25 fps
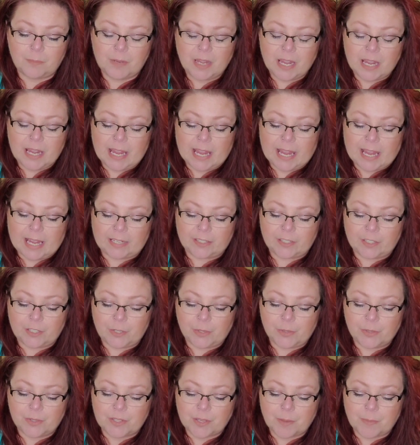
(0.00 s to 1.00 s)
and
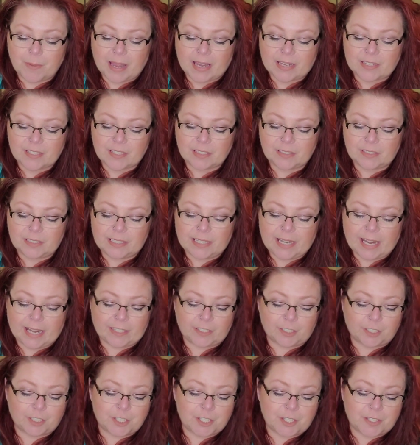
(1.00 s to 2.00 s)
use the masculine
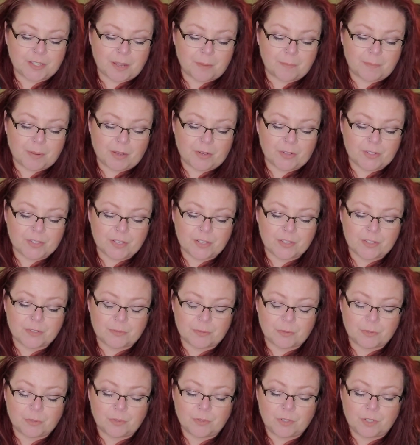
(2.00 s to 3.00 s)
energy that pulses
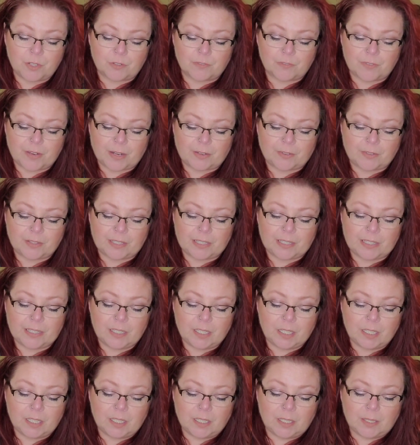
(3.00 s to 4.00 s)
through your very
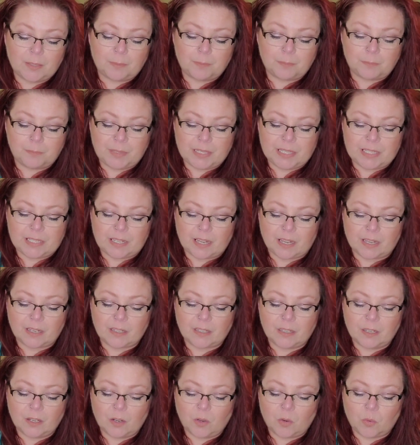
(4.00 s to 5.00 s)
being.
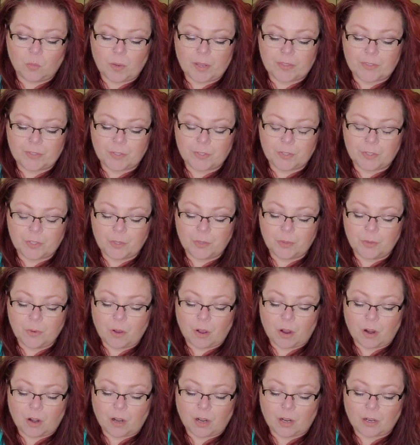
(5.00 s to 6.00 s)
Whether you
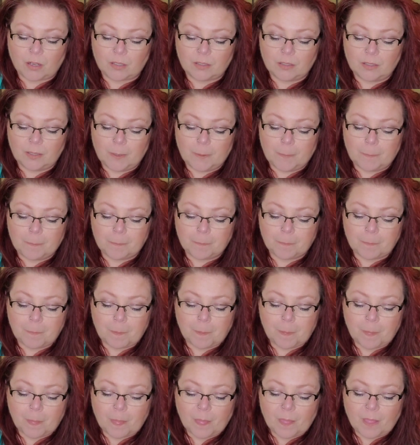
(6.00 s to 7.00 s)
are
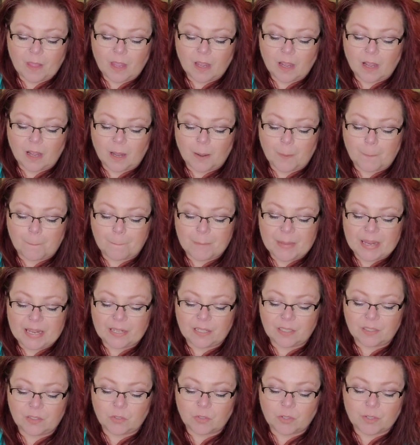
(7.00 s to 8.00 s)
male
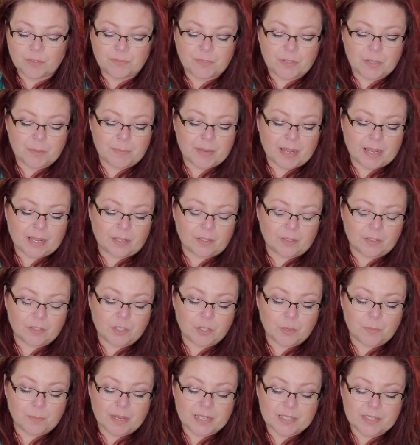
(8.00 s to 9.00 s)
or female, you
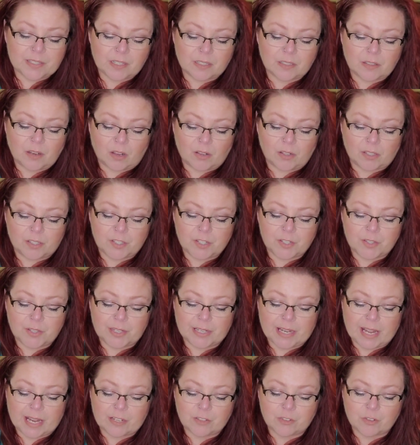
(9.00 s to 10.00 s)
must acknowledge the
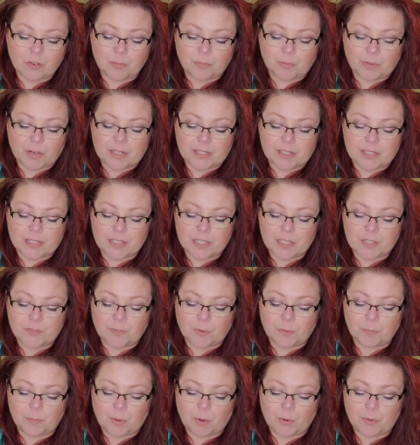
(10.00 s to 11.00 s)
natural presence for
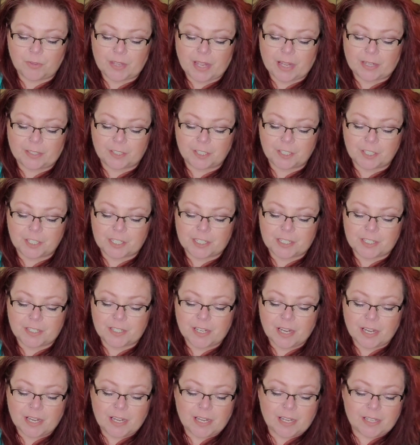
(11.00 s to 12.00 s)
both energies
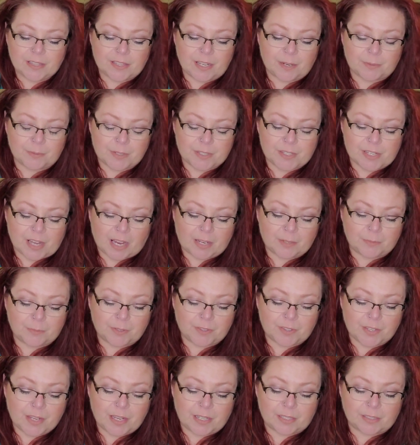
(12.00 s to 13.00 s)
that reside
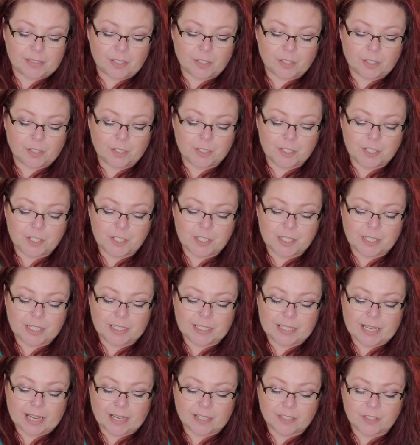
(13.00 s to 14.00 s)
within. Urge to
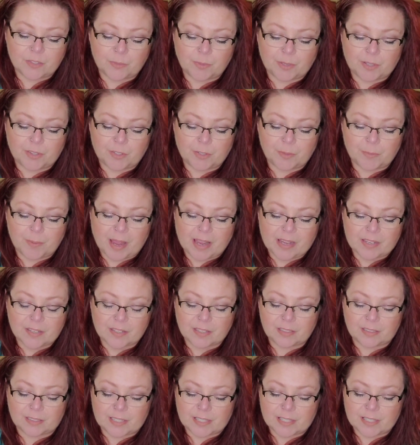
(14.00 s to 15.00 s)
connect with your
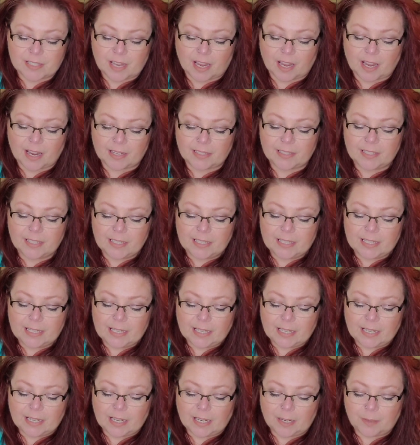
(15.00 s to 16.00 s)
masculine side
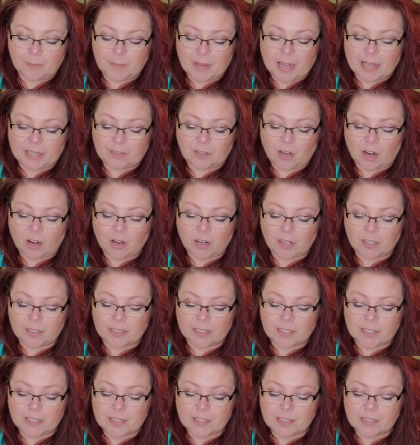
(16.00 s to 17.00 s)
and
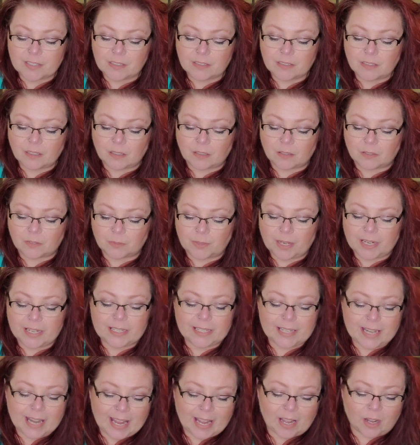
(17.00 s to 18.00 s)
harness. Right
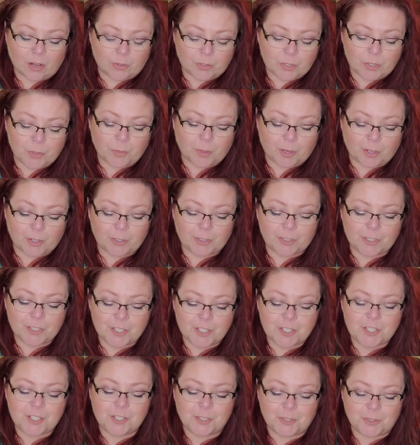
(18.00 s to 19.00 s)
now, you are urged
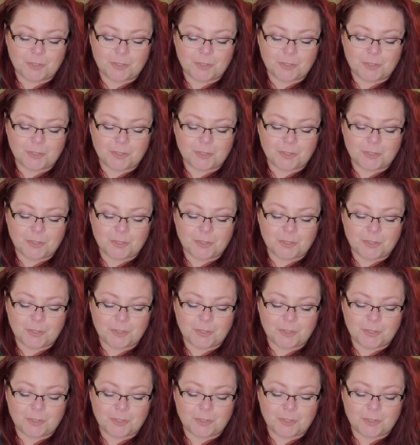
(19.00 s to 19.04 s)
to